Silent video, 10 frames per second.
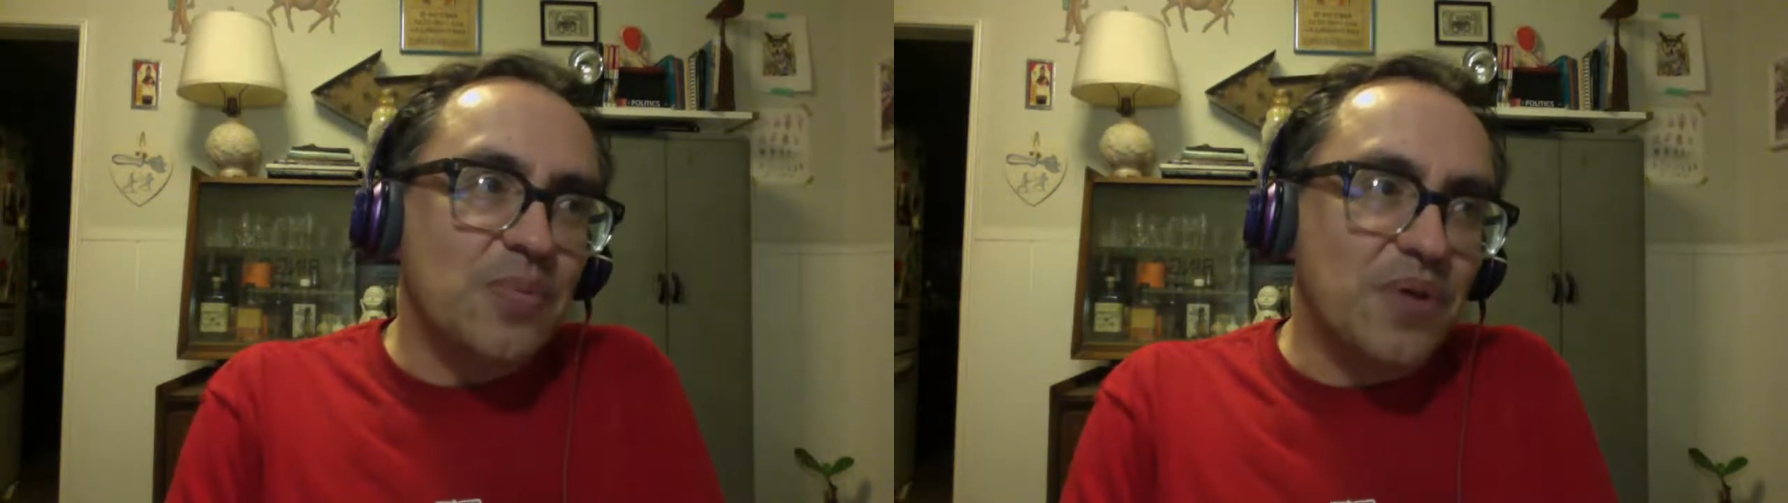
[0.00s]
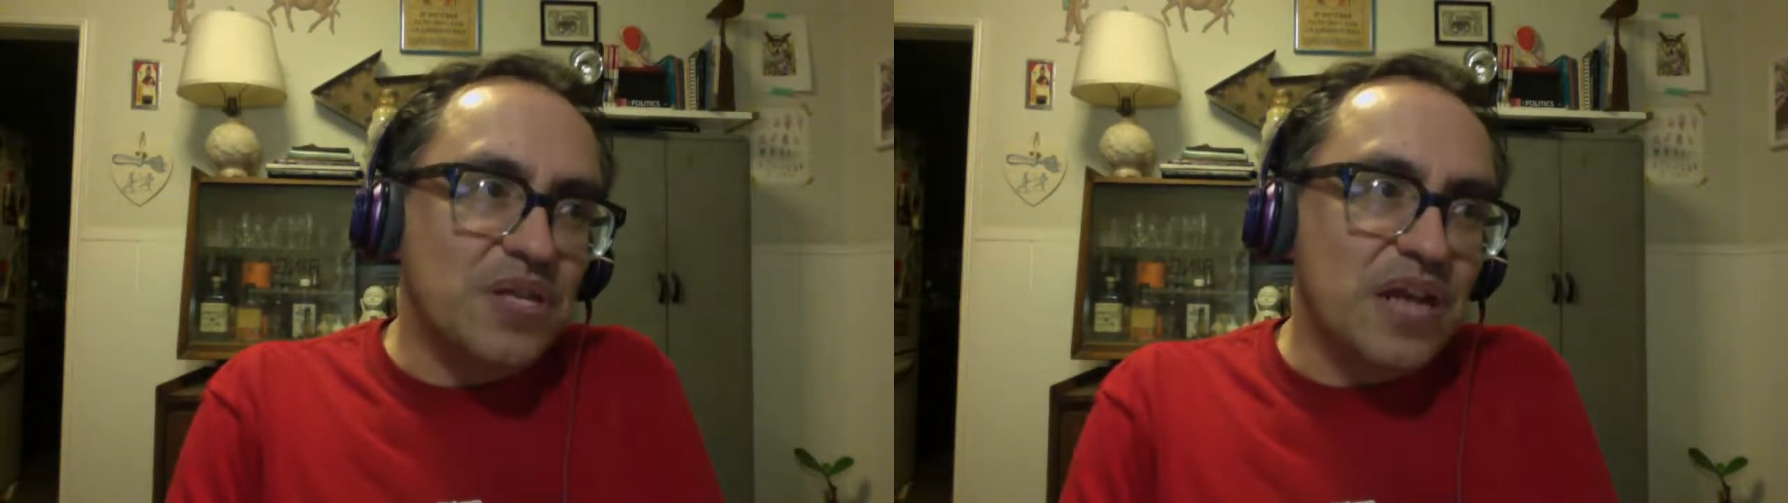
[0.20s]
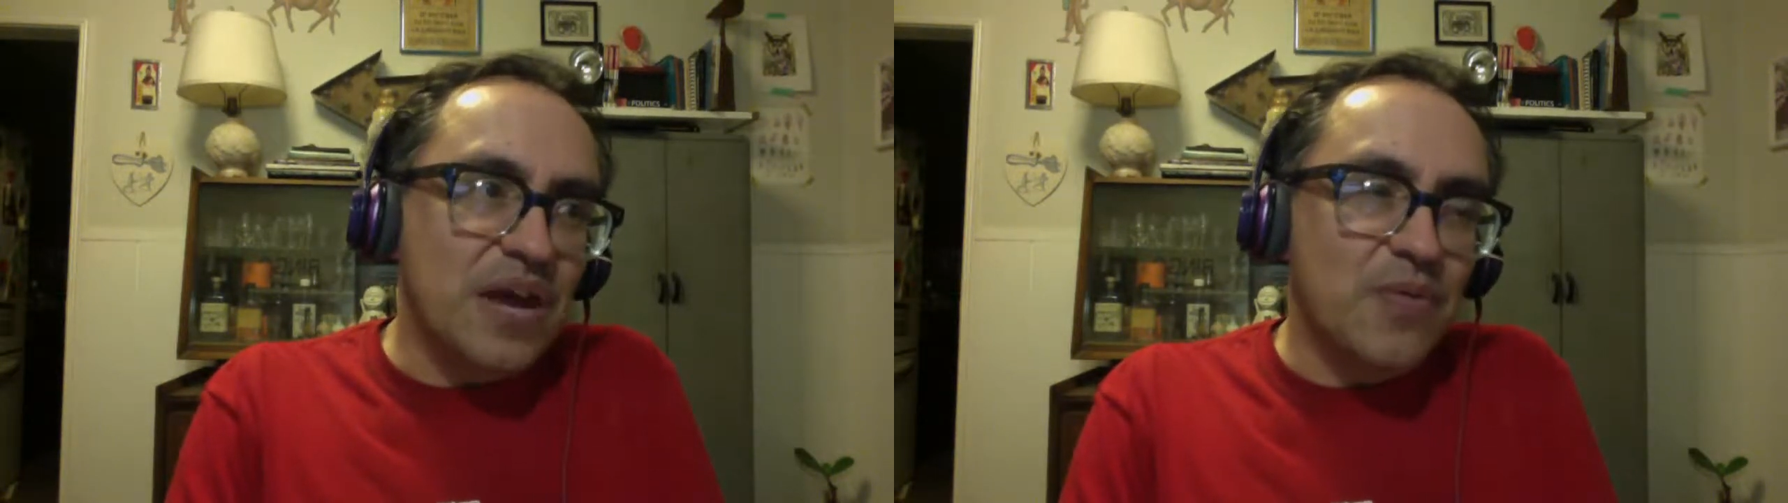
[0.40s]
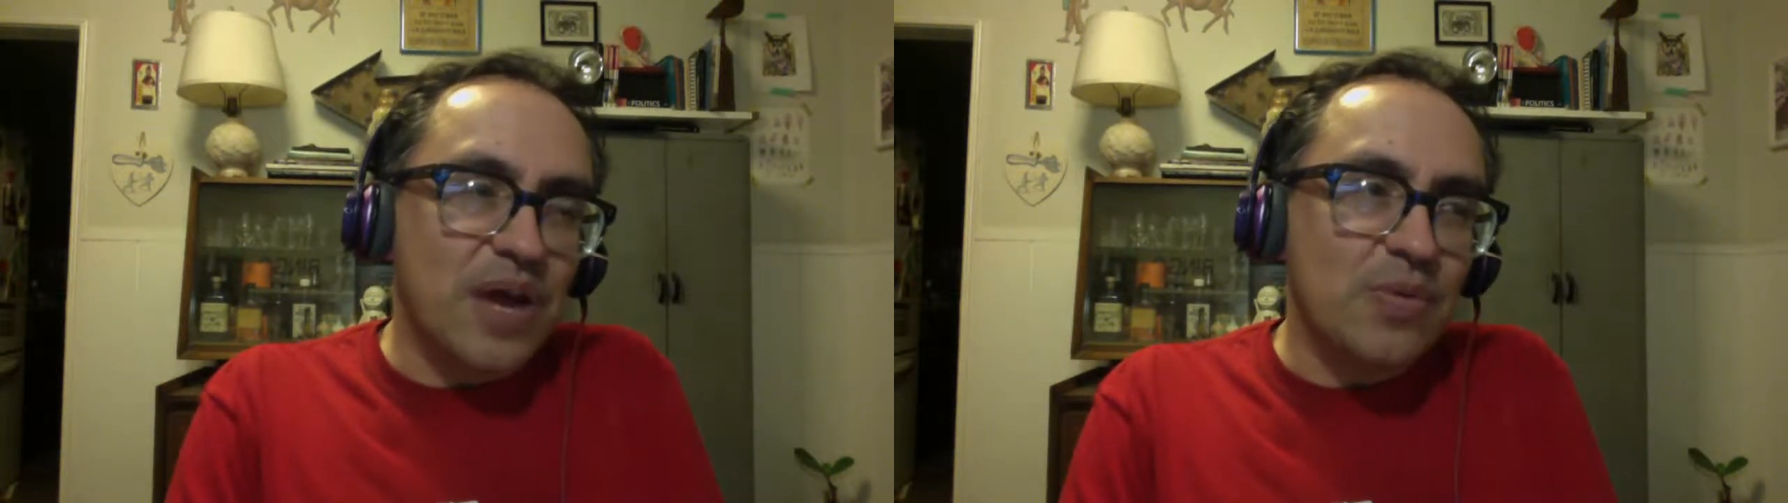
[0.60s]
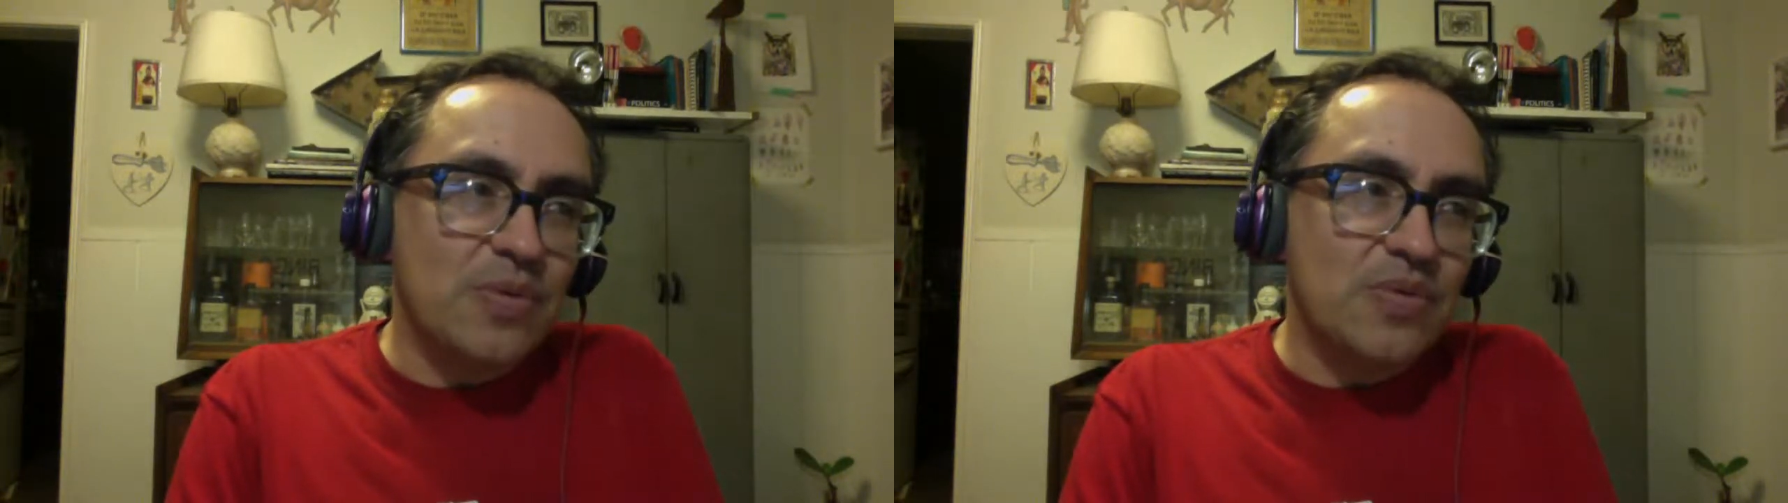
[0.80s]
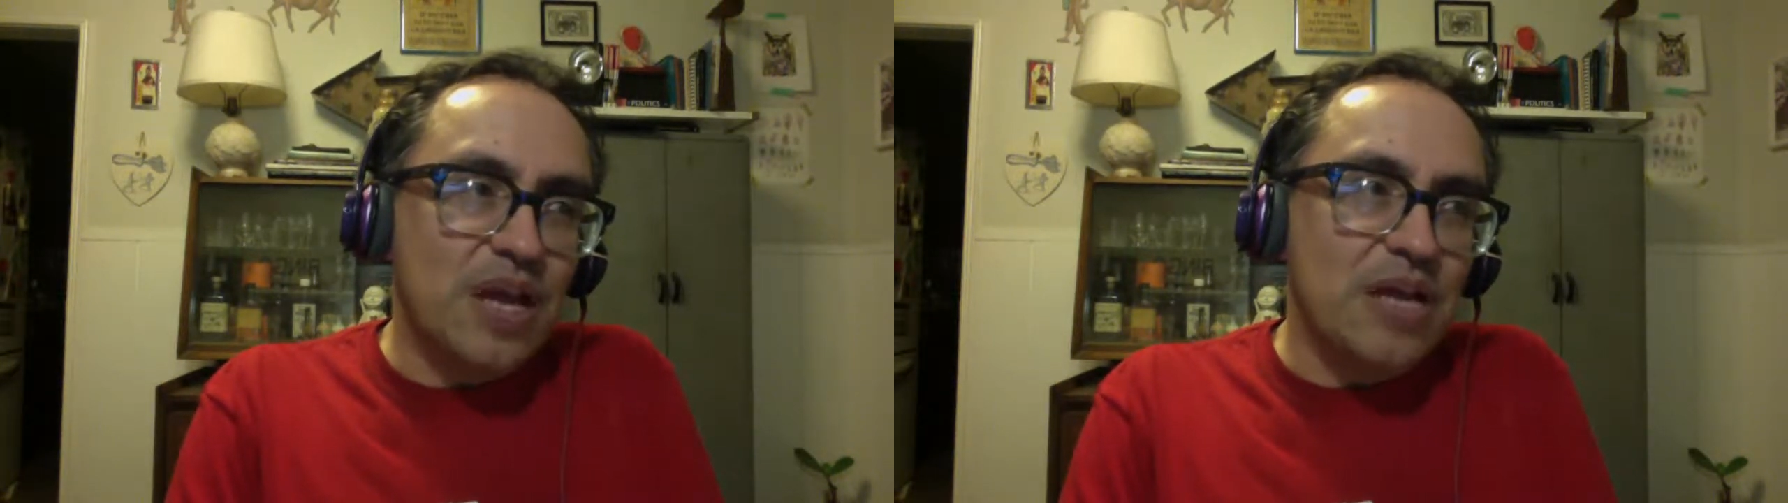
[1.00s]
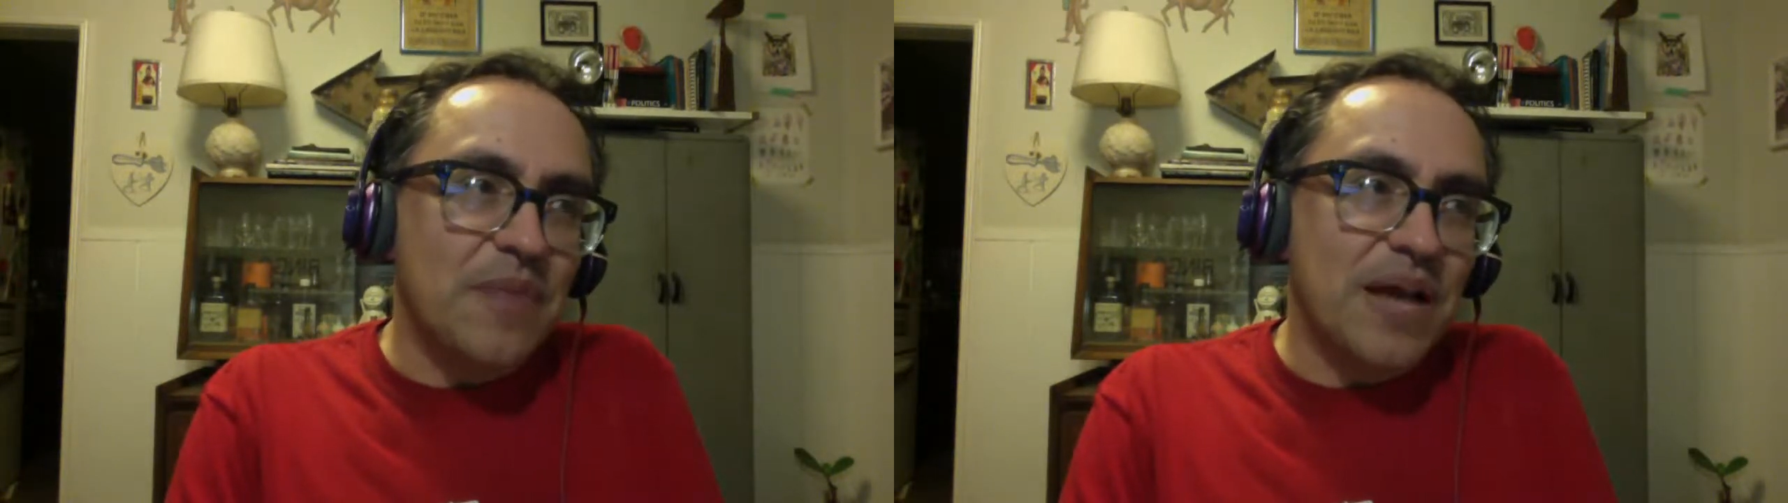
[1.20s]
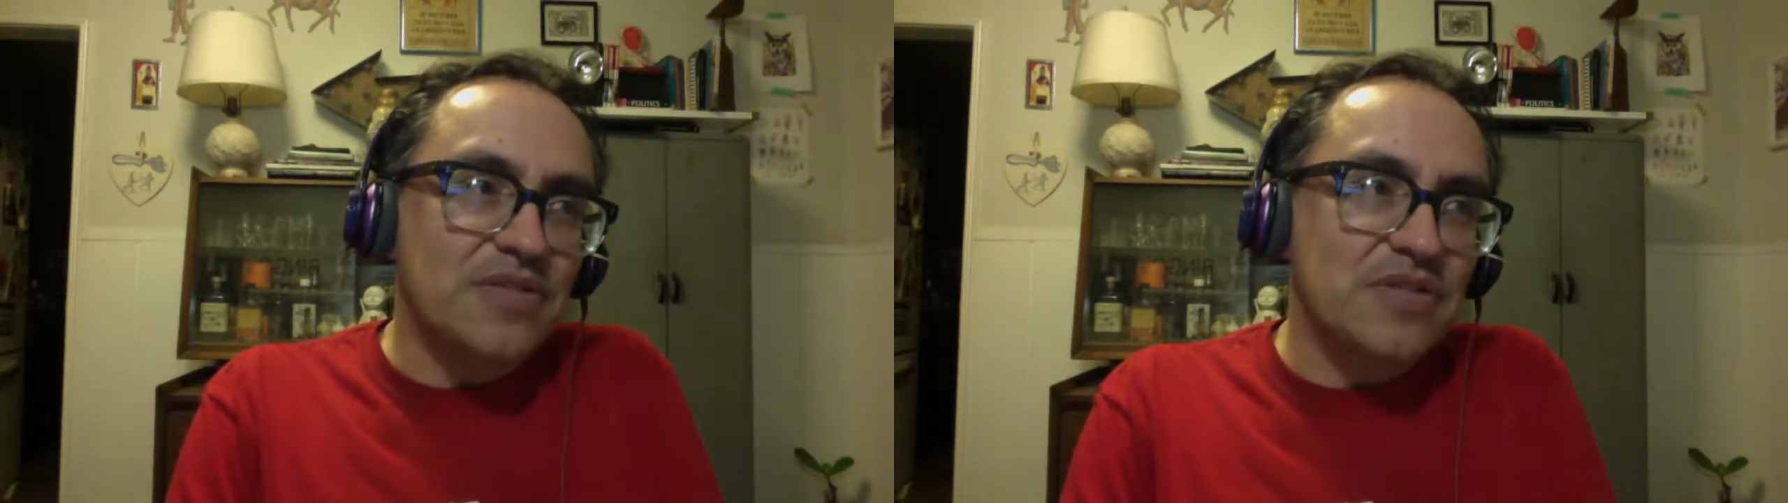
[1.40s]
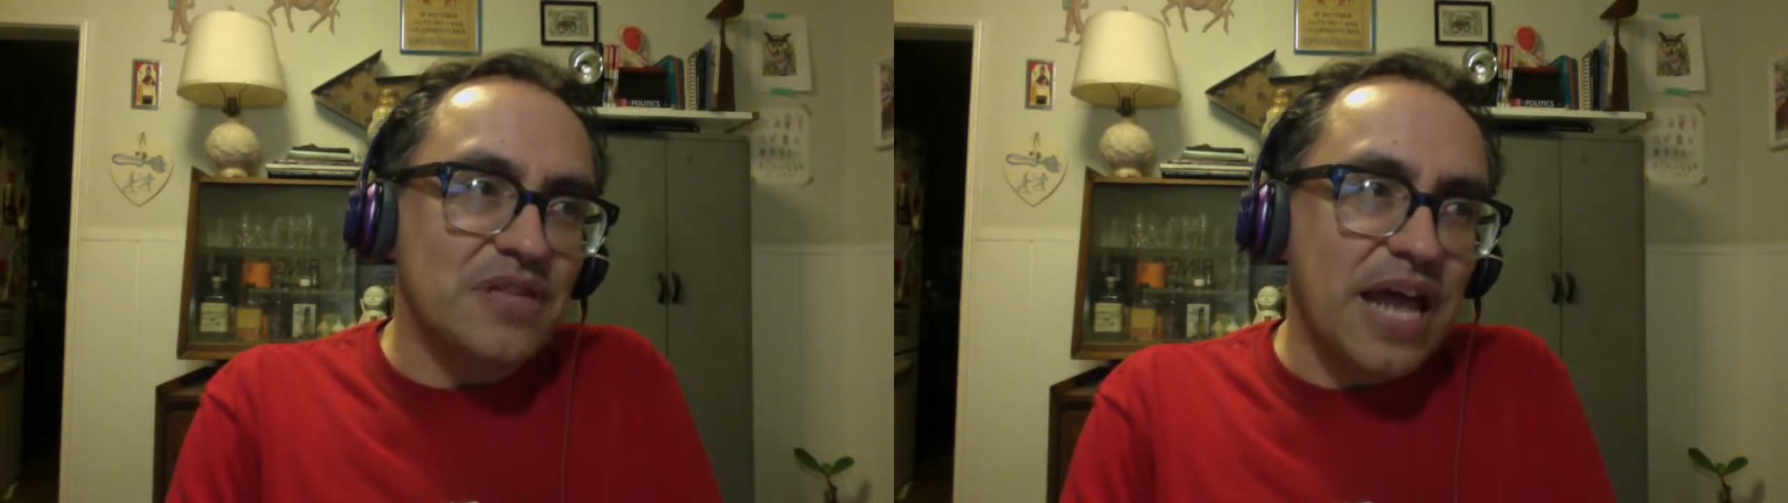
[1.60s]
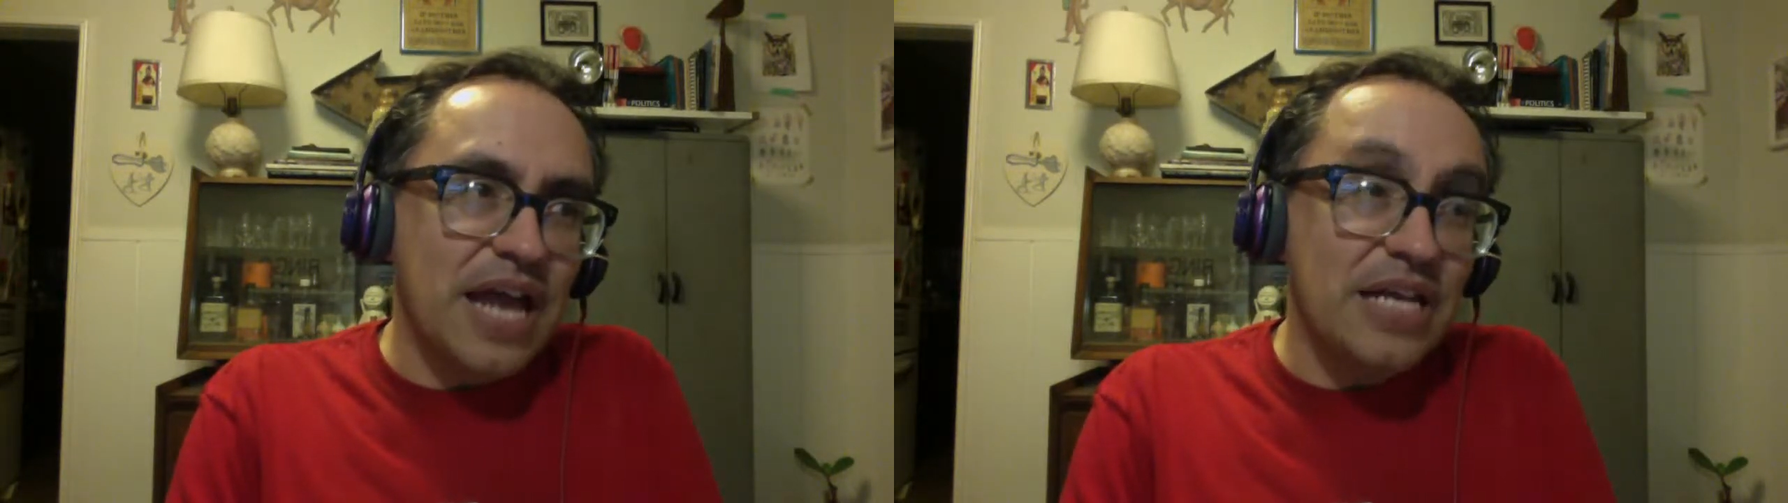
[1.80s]
book that I read dated back to the
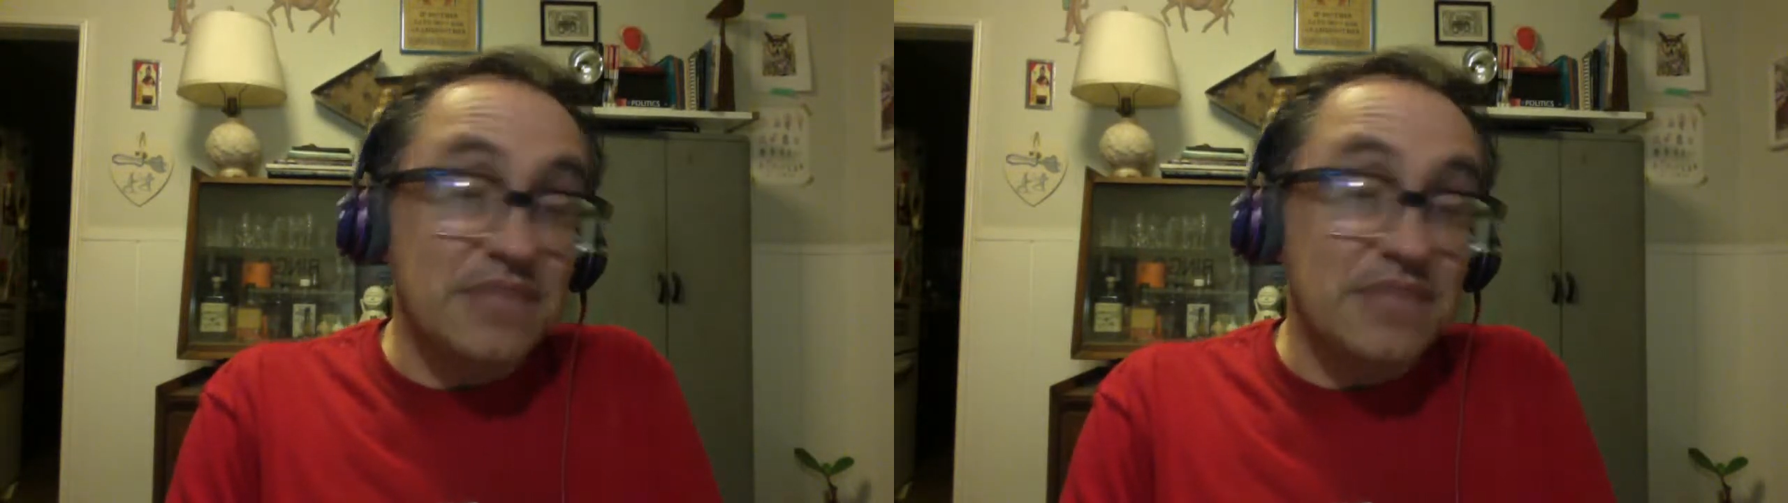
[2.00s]
90s,